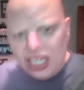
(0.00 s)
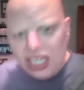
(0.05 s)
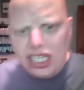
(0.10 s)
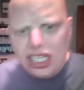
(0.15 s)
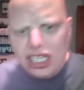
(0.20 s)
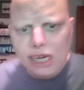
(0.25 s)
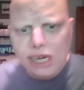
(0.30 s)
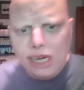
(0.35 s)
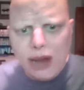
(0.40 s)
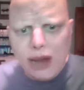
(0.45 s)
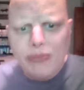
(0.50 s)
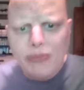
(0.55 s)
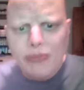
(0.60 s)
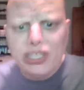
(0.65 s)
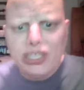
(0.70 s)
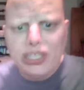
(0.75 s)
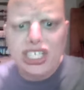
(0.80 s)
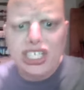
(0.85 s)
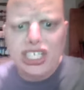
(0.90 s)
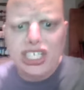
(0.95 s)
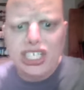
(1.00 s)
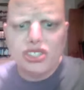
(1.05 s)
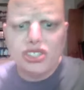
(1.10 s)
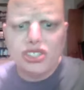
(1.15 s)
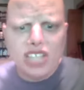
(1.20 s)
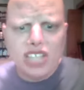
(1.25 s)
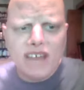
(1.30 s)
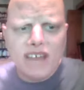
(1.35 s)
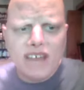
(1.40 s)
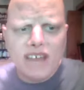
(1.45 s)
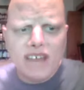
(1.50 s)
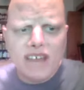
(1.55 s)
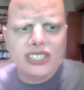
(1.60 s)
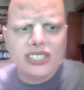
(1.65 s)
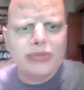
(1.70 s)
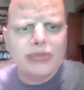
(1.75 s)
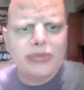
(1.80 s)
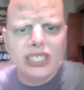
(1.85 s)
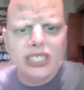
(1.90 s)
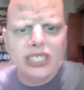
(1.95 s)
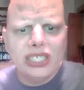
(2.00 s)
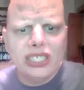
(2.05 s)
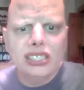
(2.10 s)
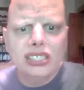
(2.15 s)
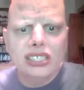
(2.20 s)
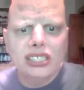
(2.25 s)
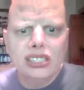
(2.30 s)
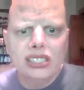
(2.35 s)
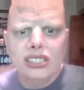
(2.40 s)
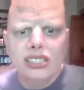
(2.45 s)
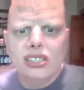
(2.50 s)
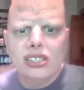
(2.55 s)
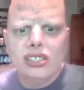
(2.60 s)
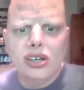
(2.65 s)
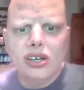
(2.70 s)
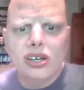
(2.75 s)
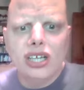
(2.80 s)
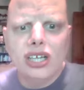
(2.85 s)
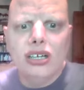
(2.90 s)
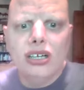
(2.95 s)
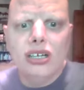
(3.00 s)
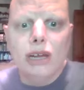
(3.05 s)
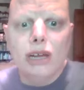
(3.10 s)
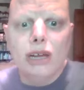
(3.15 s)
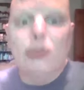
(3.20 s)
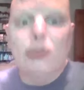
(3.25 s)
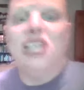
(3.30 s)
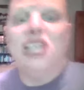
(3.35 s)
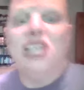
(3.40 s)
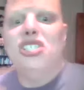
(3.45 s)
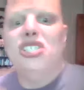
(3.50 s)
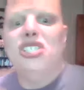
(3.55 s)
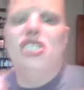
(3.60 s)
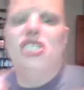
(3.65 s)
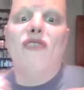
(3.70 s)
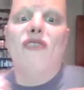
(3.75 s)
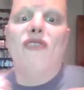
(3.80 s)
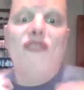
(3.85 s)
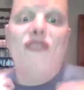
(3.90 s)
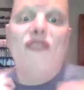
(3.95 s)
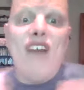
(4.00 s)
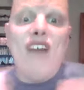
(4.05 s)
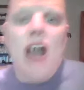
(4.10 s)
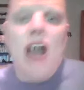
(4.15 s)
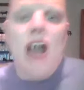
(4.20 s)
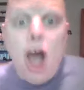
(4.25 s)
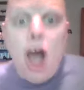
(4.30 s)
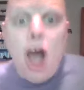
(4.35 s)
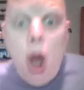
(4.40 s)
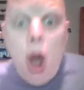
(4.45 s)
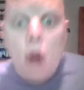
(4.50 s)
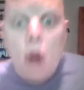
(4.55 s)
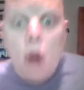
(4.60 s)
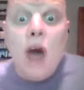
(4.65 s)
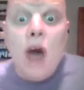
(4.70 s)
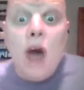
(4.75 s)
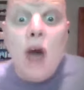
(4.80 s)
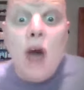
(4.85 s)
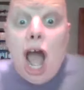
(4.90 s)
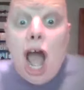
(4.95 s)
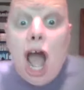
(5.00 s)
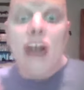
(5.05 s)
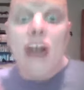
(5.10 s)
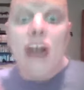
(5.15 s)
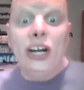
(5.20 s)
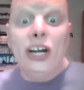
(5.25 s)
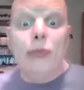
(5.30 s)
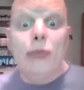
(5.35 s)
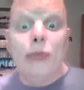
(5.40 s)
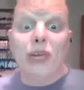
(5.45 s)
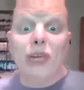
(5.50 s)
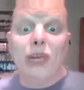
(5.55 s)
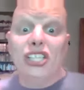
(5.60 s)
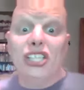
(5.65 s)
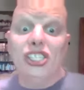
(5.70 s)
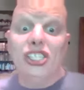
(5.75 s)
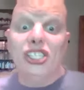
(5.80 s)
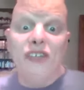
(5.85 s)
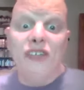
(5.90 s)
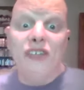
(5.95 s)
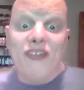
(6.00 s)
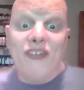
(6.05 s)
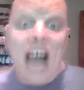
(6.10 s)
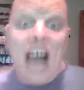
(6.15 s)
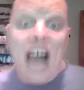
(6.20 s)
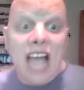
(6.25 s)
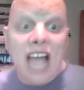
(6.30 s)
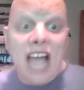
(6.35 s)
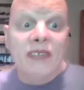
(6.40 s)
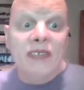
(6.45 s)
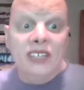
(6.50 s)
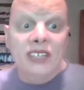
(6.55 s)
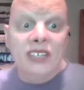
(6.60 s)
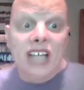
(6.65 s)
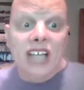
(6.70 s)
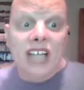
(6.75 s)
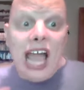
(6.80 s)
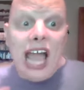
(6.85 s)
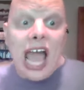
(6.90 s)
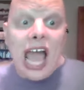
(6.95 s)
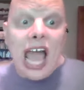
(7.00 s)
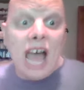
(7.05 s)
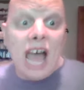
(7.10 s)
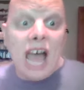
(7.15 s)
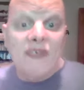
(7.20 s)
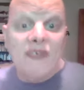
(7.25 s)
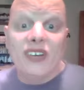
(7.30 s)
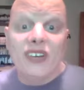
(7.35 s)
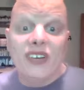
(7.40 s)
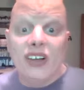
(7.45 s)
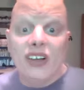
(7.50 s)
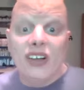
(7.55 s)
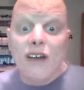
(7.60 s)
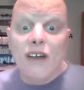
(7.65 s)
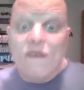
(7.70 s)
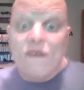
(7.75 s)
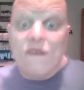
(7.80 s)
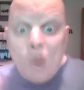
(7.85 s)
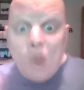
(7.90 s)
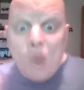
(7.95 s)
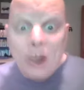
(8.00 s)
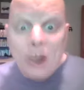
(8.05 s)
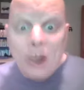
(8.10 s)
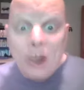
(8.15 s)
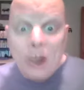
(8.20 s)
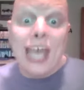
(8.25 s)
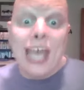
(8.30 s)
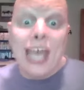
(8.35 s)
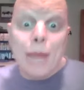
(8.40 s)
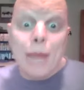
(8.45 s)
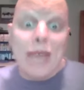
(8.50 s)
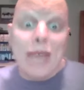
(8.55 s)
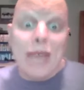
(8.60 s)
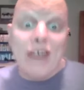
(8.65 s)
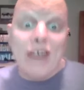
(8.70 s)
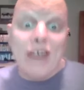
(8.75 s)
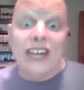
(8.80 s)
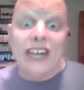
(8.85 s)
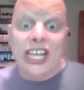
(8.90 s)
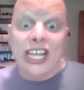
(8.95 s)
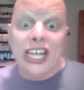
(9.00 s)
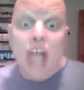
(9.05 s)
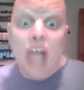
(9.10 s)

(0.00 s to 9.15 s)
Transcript: He talk about Nintendo stuff or something, or PlayStation Five. Oh, I heard PlayStation Five have 4K parity.